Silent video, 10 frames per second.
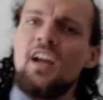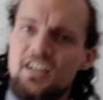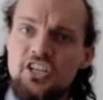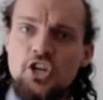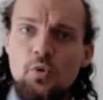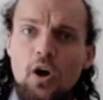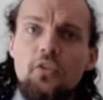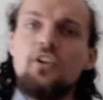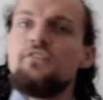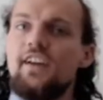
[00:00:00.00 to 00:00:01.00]
The 2
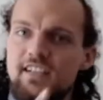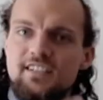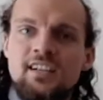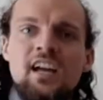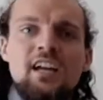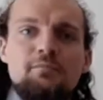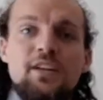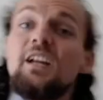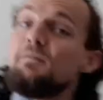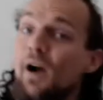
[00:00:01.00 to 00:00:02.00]
other events
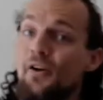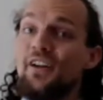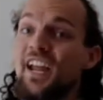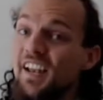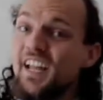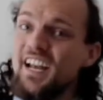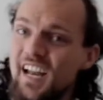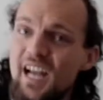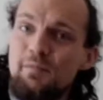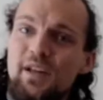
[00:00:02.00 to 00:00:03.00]
being Mario killing an
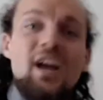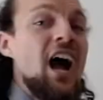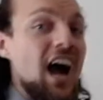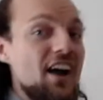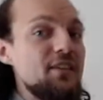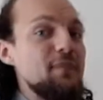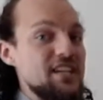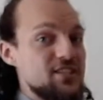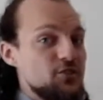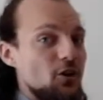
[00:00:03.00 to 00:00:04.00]
enemy either by
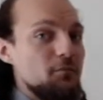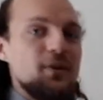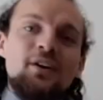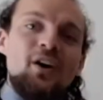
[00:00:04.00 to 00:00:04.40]
stomp